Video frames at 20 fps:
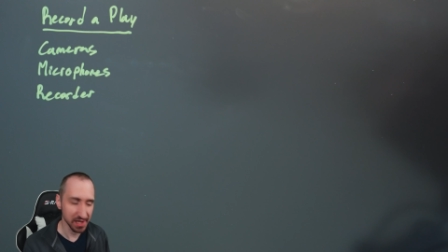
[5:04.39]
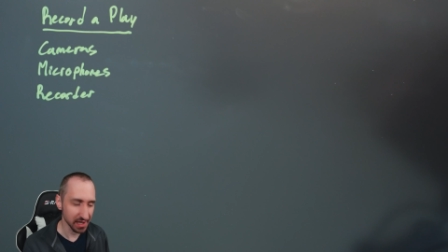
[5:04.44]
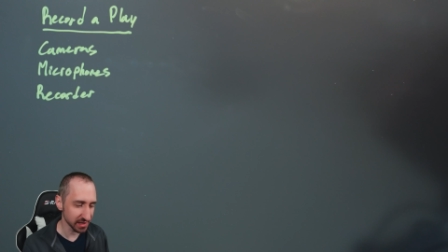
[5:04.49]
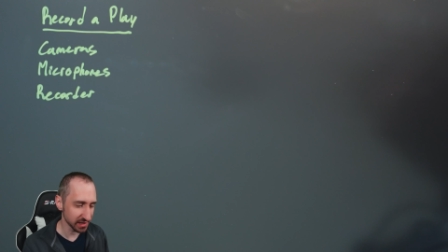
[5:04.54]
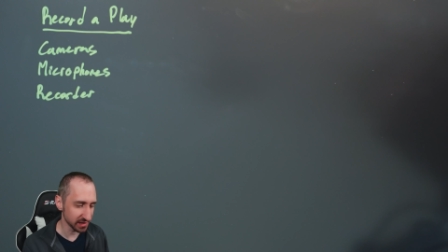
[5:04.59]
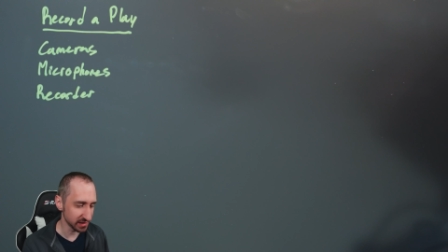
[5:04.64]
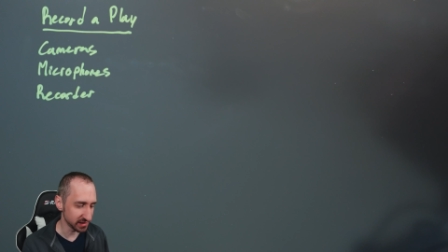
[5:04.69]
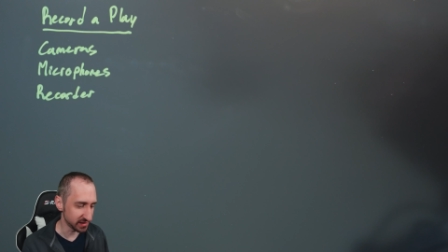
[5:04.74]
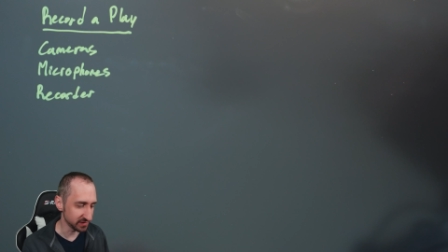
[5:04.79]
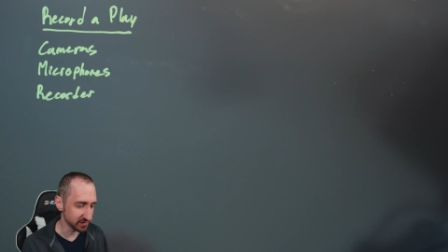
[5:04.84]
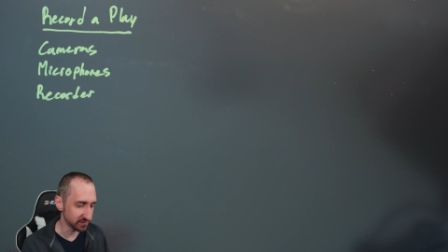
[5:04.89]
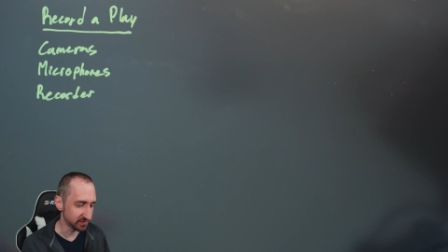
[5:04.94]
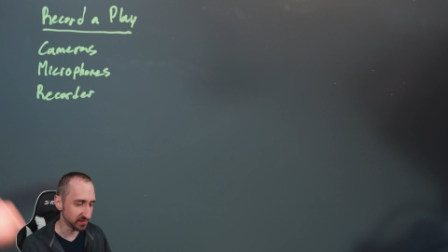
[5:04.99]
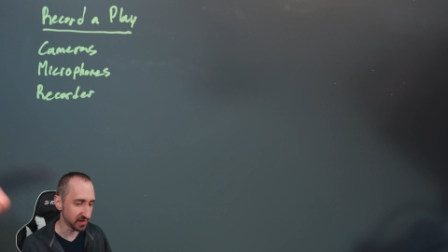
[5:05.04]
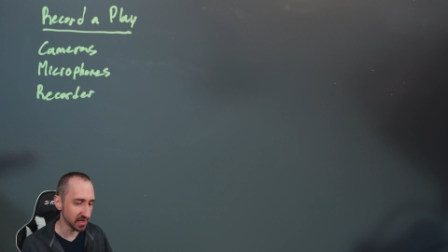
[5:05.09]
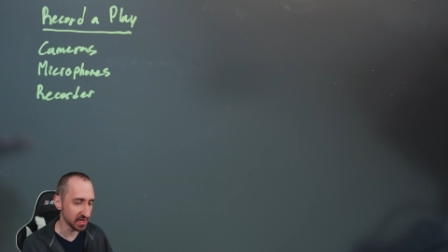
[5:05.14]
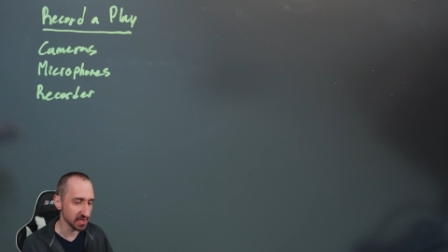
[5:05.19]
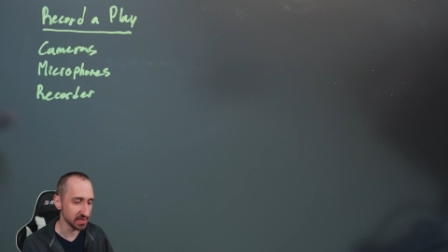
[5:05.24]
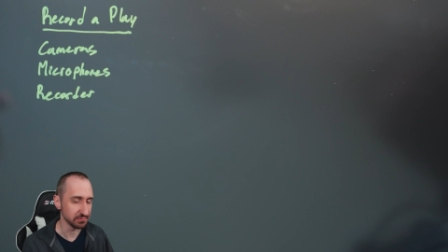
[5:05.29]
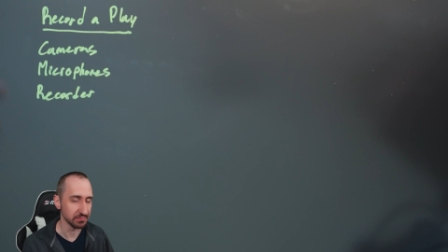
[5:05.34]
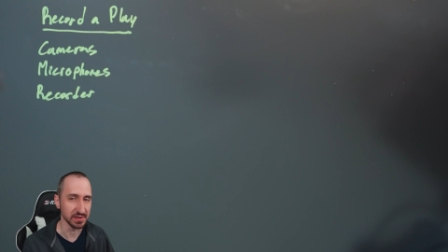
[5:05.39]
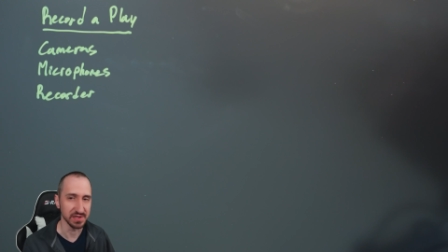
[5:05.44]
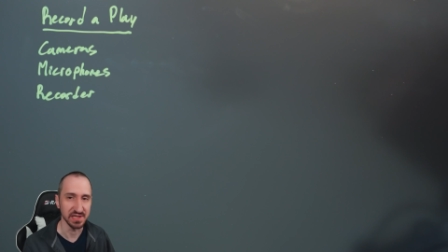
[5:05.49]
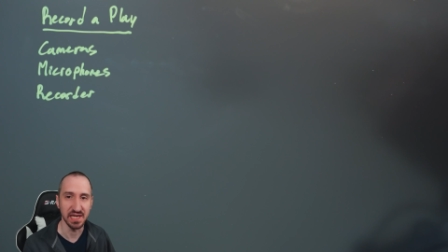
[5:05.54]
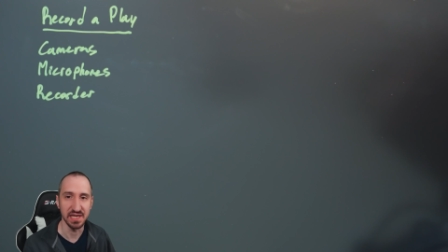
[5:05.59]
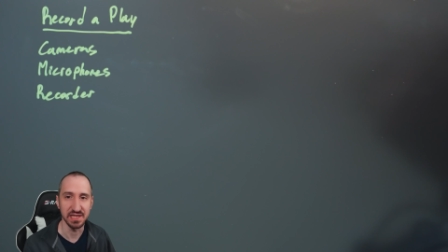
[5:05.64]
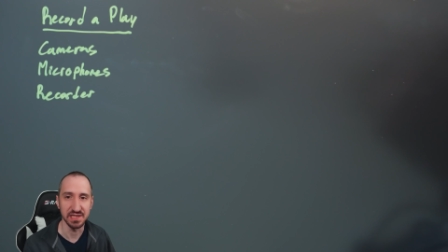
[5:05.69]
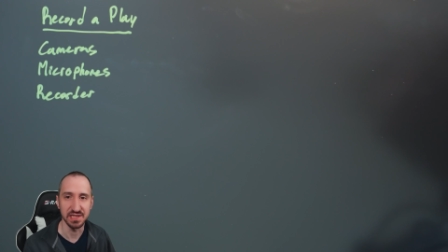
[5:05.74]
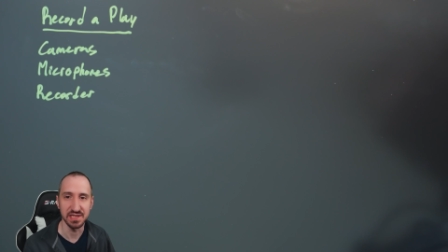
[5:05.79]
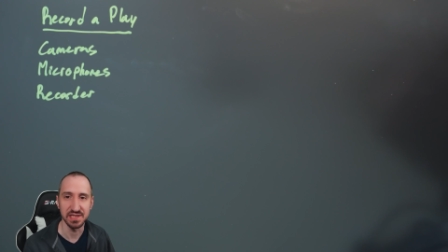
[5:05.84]
kind of define what
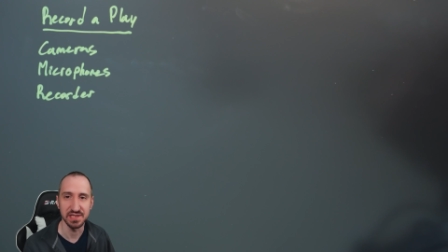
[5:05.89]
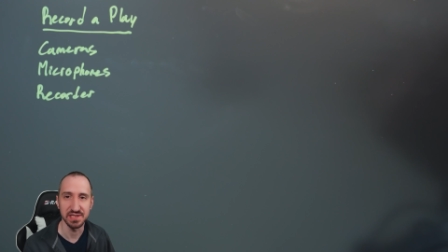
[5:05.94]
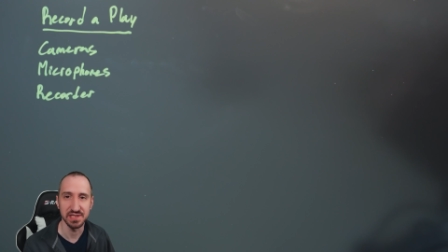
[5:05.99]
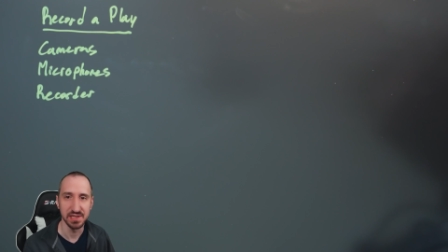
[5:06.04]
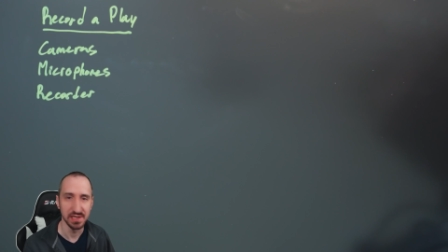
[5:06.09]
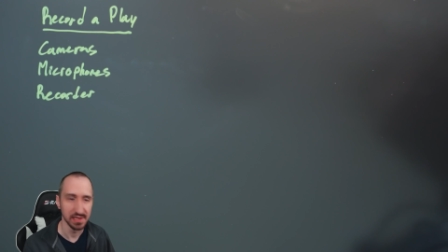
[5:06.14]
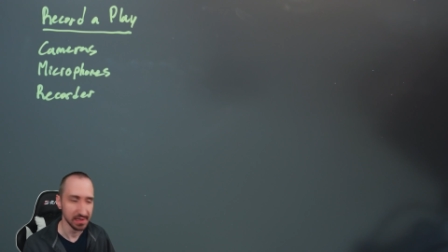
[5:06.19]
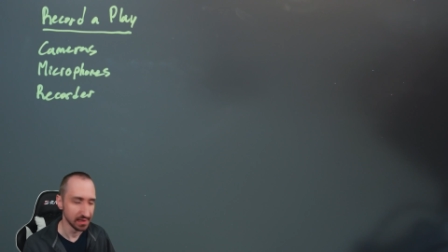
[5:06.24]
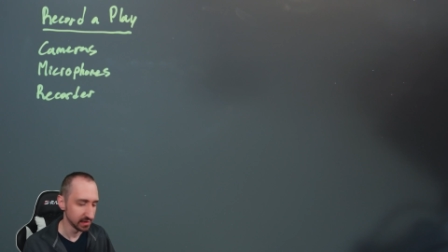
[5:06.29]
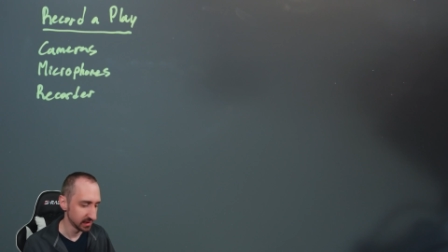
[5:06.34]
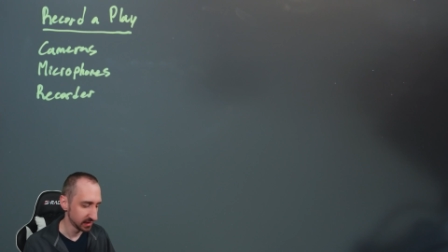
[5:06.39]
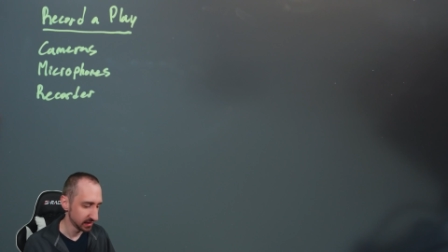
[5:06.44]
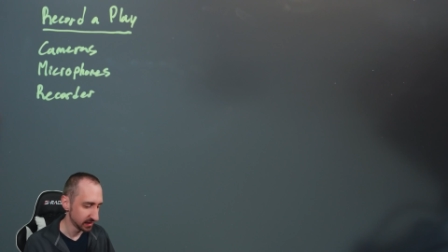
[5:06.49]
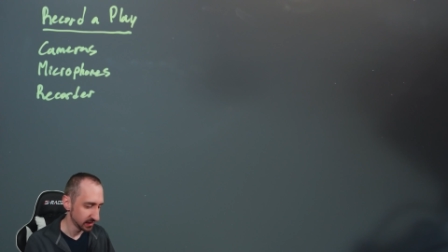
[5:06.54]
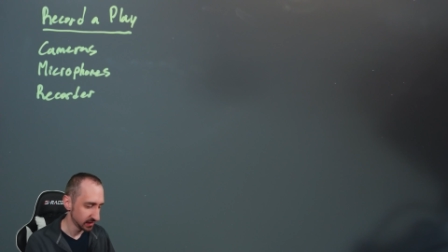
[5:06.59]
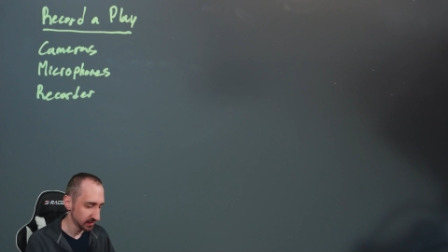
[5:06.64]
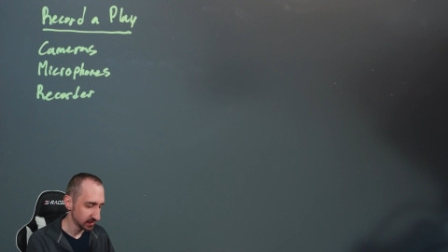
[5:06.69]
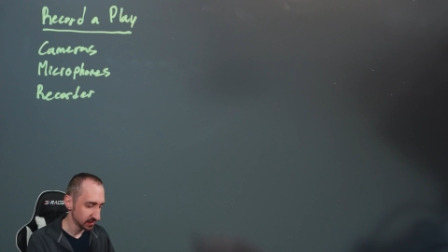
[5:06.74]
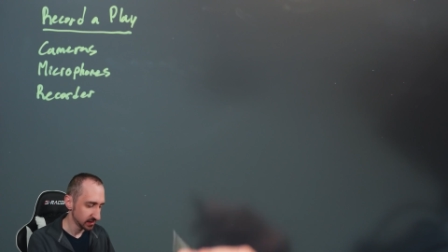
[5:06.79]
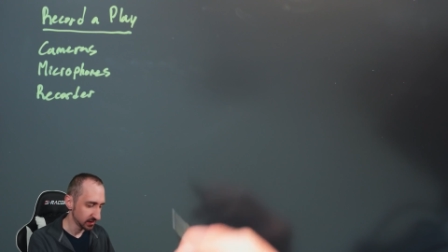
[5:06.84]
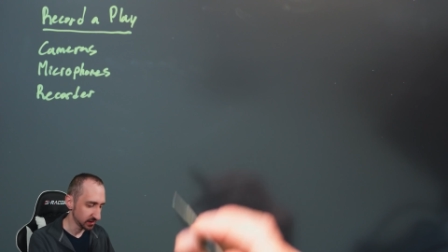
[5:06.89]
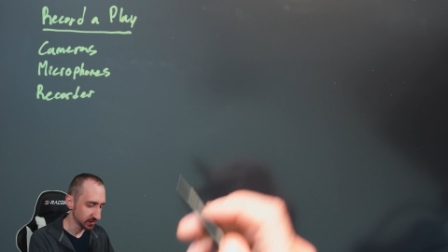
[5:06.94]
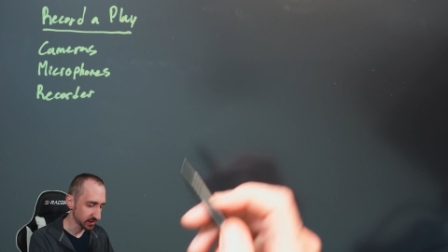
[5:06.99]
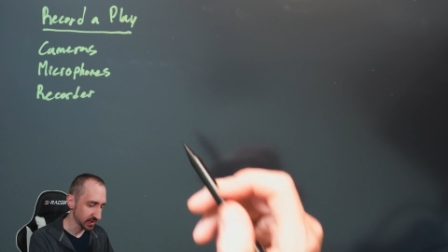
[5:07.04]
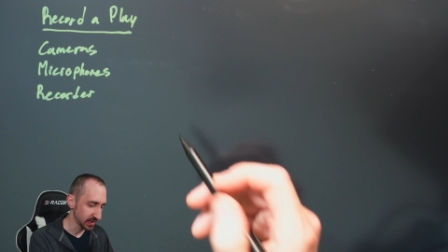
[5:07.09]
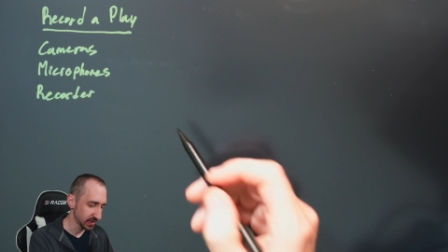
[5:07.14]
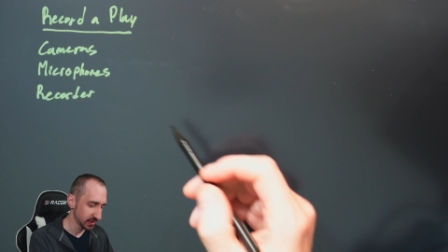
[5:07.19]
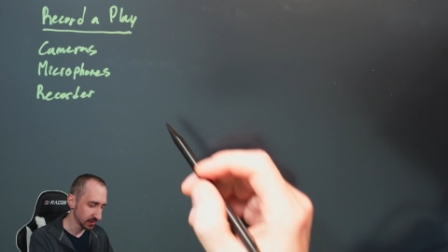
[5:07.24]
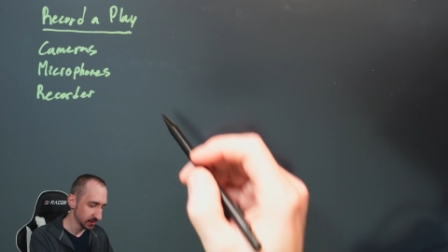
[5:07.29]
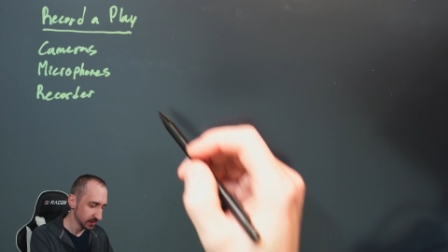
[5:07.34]
that is.
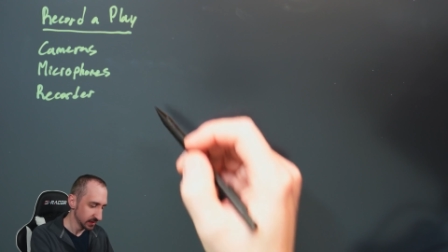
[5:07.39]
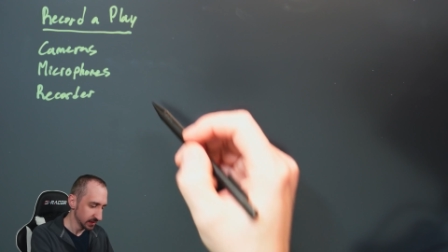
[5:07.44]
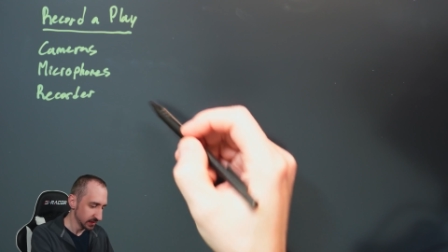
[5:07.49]
Okay?